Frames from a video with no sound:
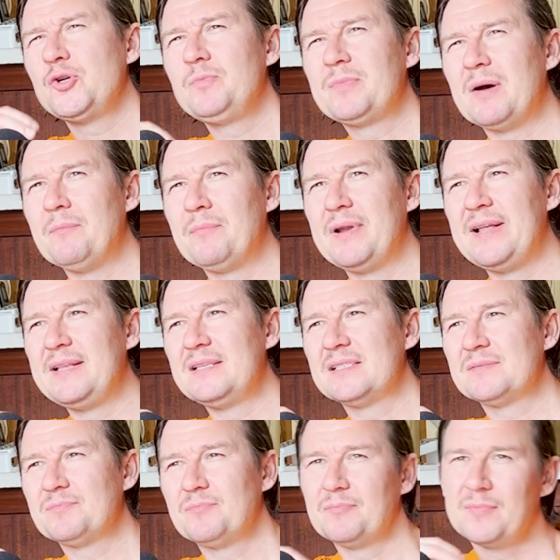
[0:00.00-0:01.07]

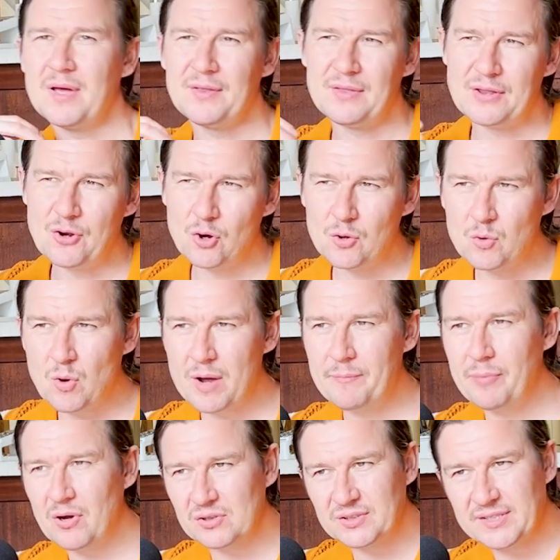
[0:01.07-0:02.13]
dumplings, and they're not quite
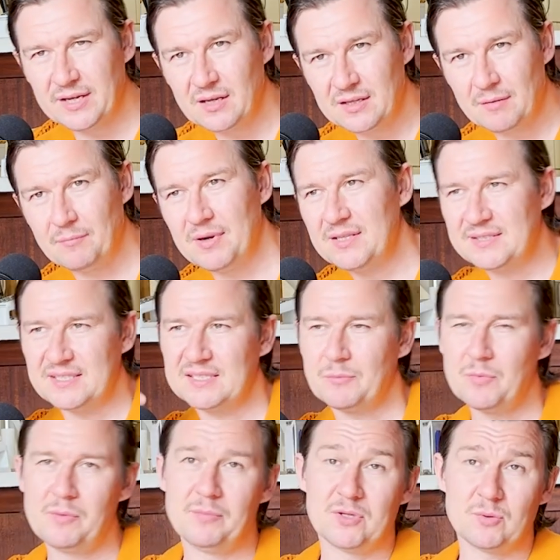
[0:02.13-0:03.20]
pot sticker dumplings. They're
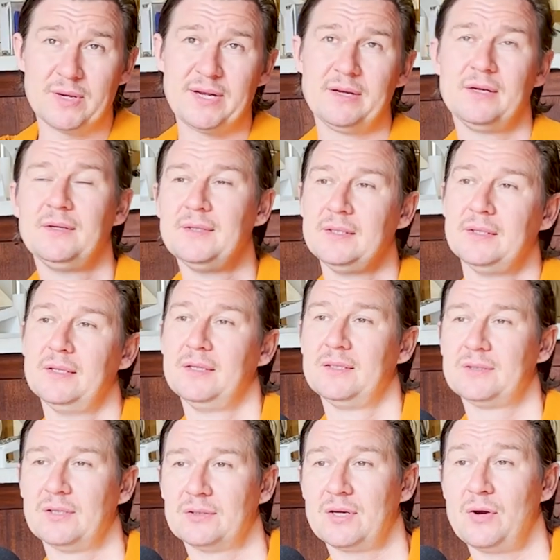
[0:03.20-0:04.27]
somewhere in between.
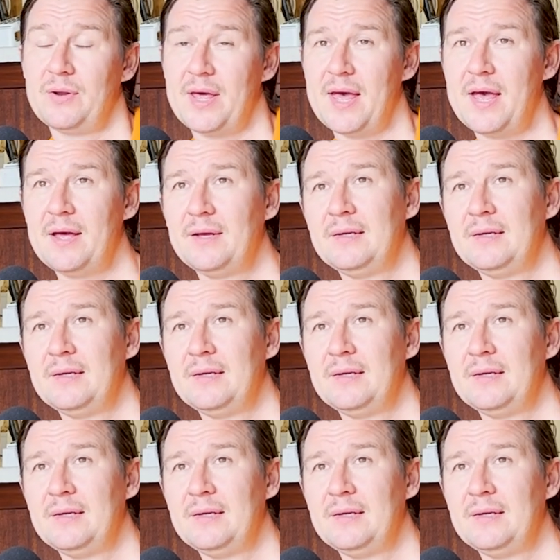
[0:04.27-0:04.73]
So I'd go there.